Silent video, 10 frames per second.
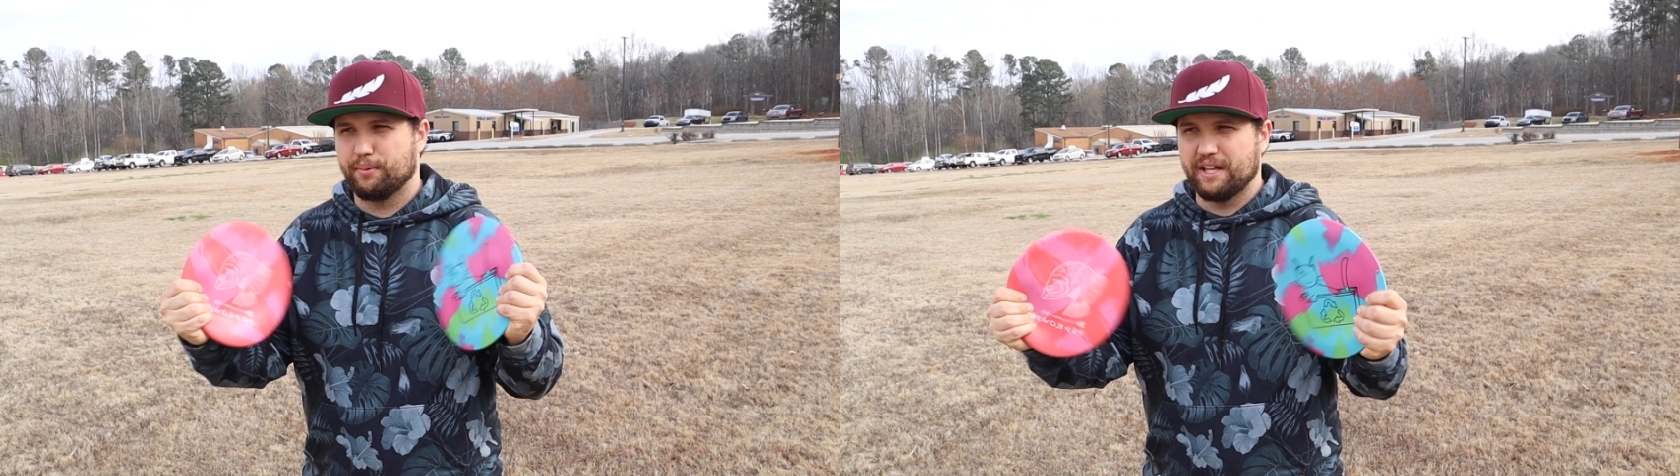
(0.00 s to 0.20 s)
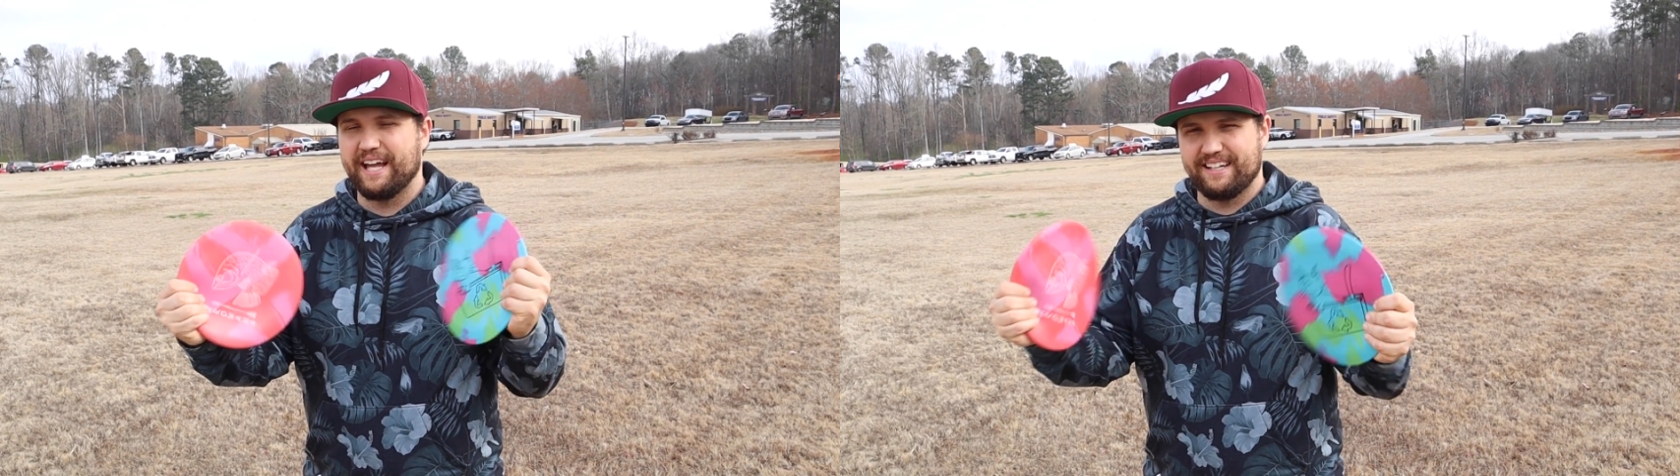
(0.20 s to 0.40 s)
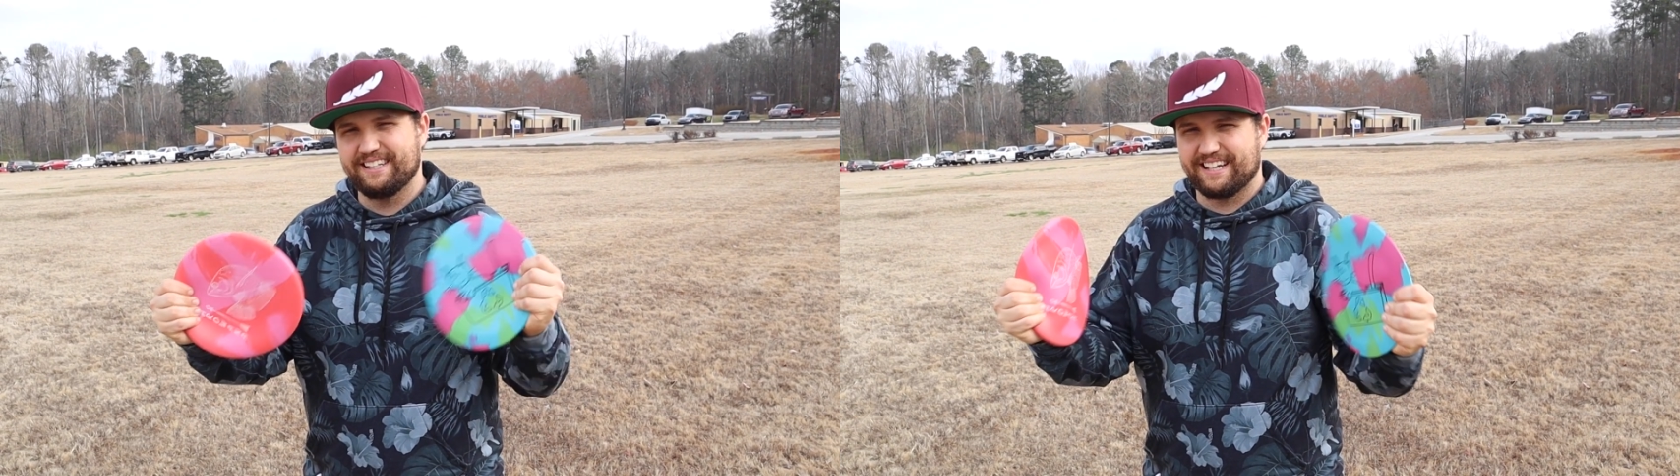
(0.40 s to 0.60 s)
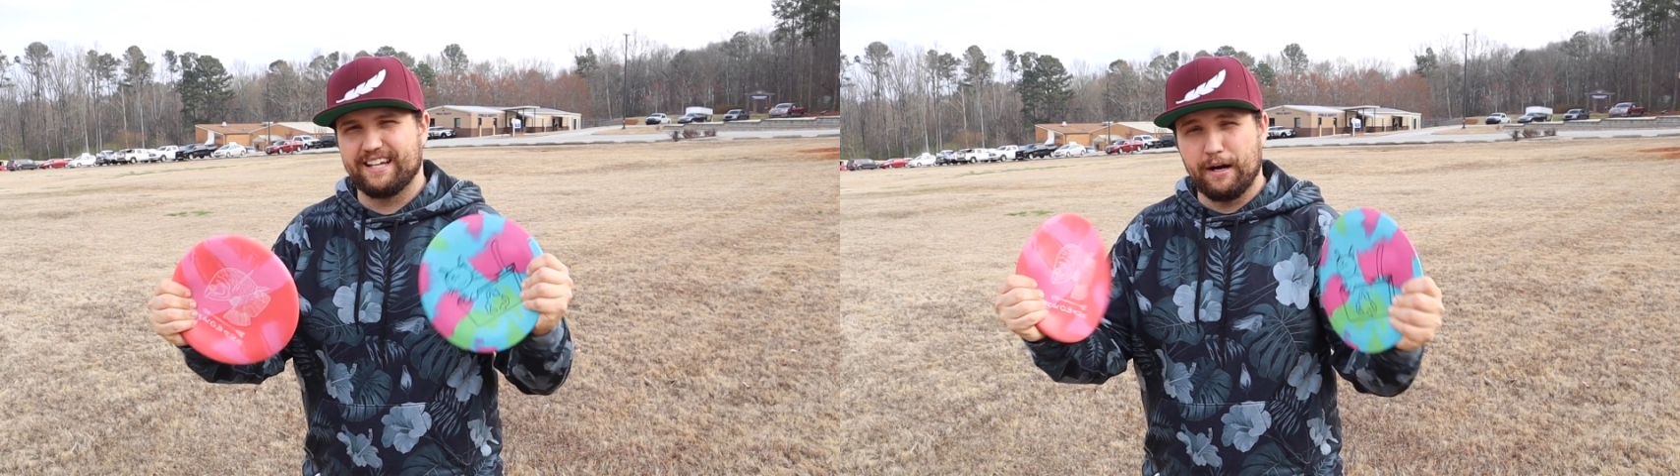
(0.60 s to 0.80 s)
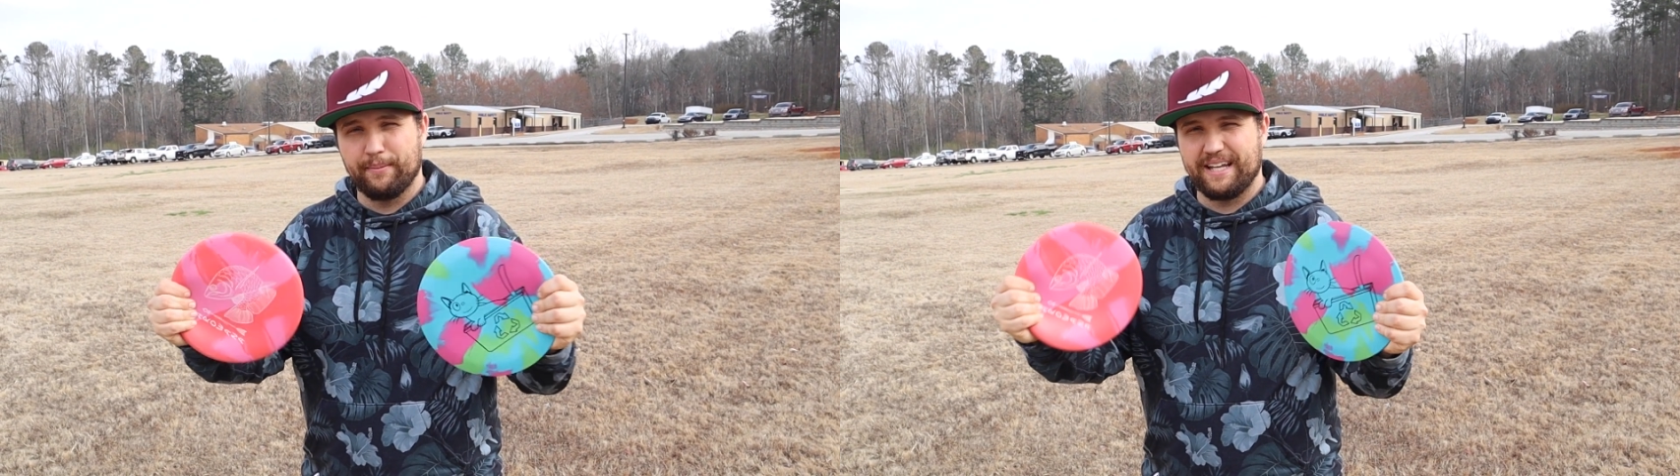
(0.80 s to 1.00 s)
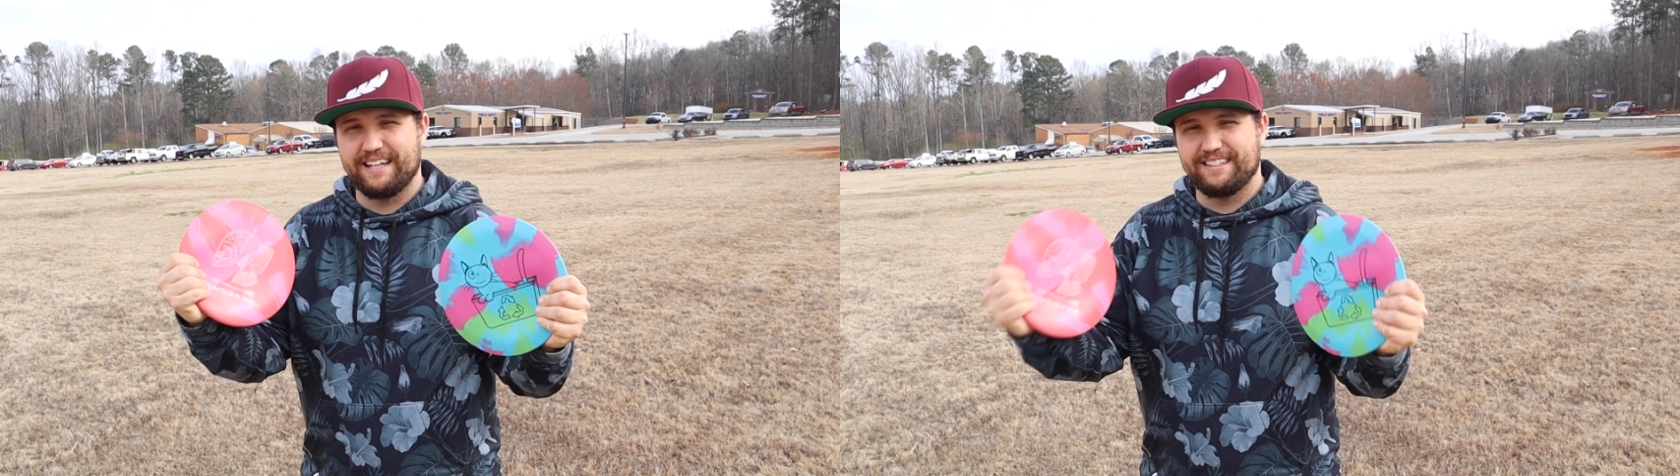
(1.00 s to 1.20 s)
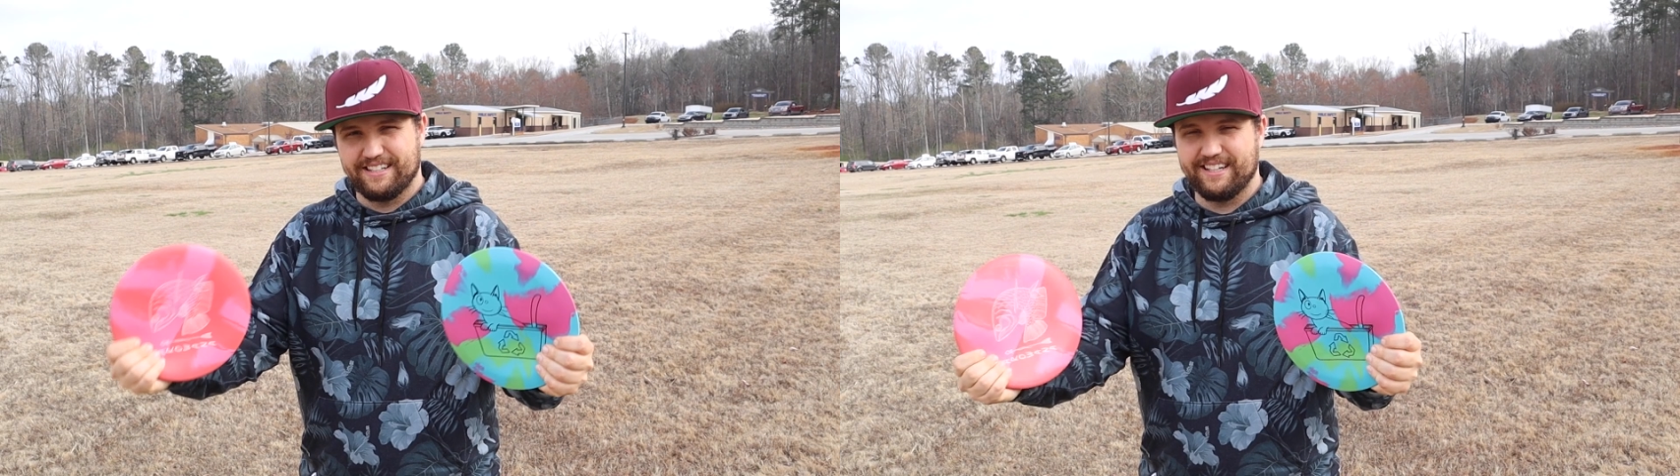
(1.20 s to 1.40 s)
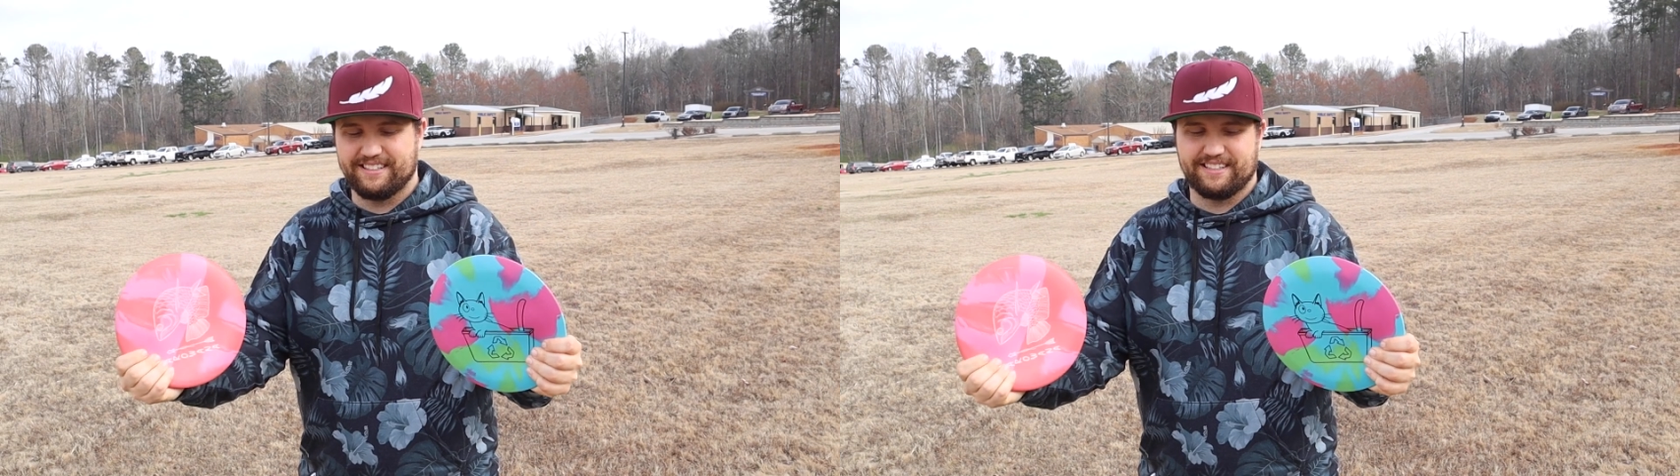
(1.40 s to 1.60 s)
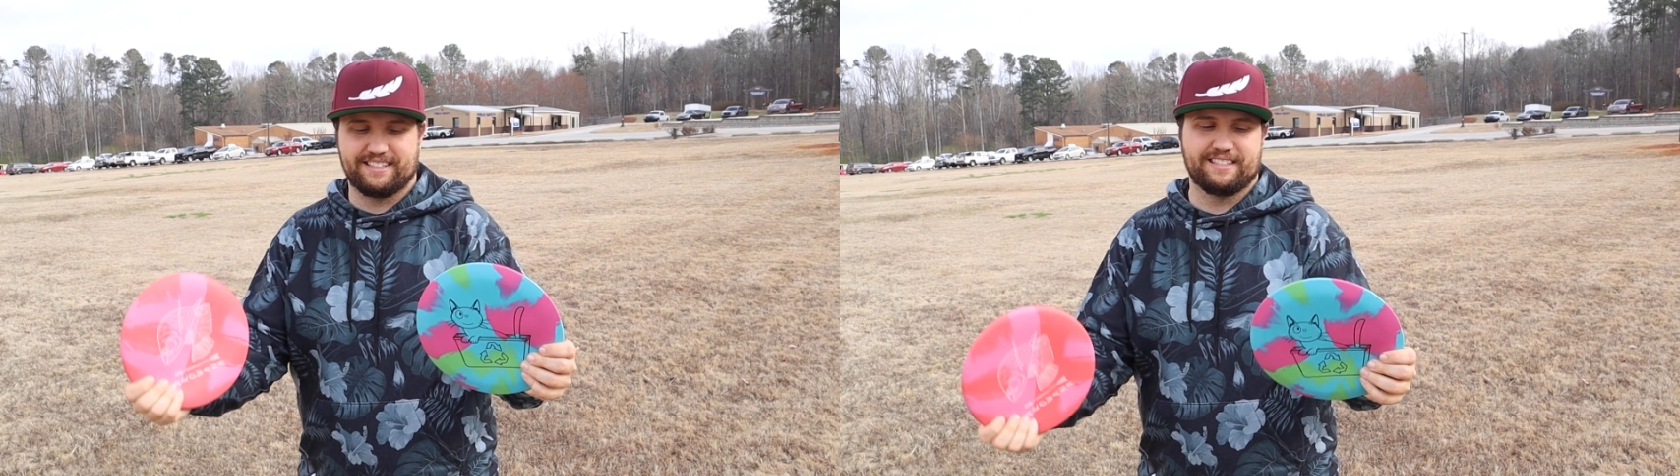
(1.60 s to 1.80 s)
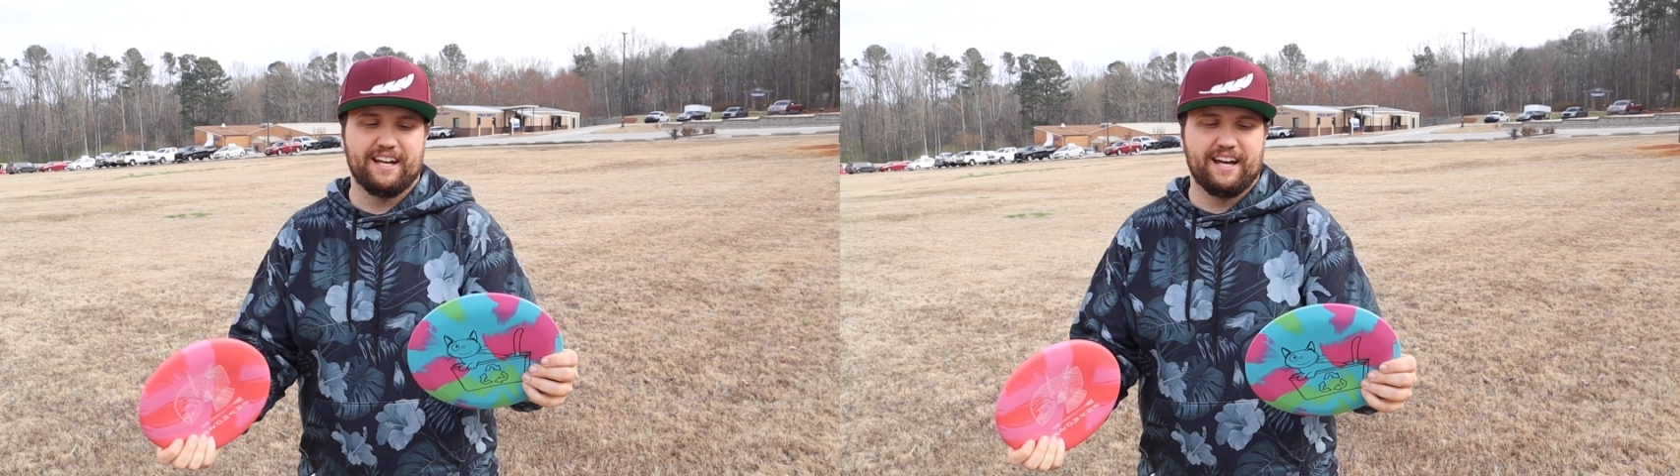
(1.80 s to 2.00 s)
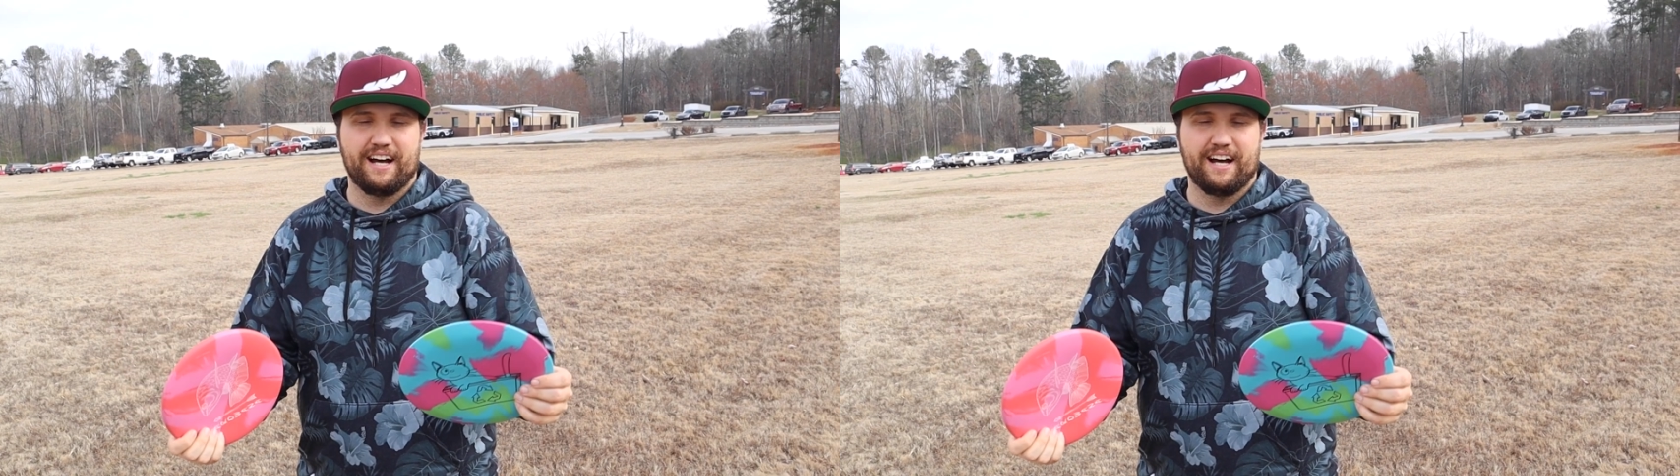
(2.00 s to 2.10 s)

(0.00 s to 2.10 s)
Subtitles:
blend gummy discs.